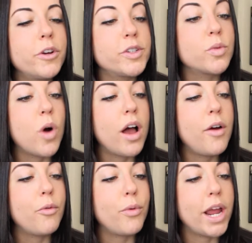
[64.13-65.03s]
your
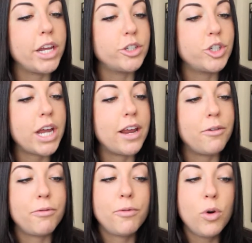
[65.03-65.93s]
squat range
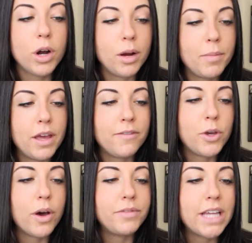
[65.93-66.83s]
and form if
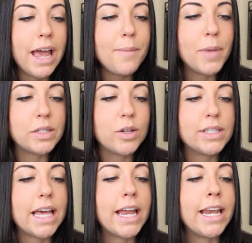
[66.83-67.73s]
you have tight
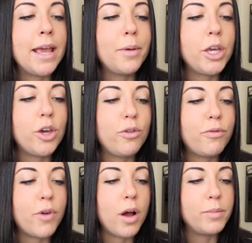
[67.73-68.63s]
muscles that inhibit you
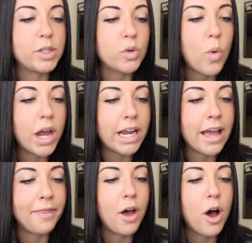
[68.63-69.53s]
from squatting
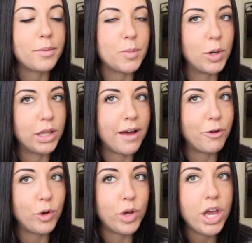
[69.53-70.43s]
at the optimal
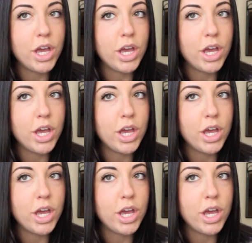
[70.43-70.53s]
level?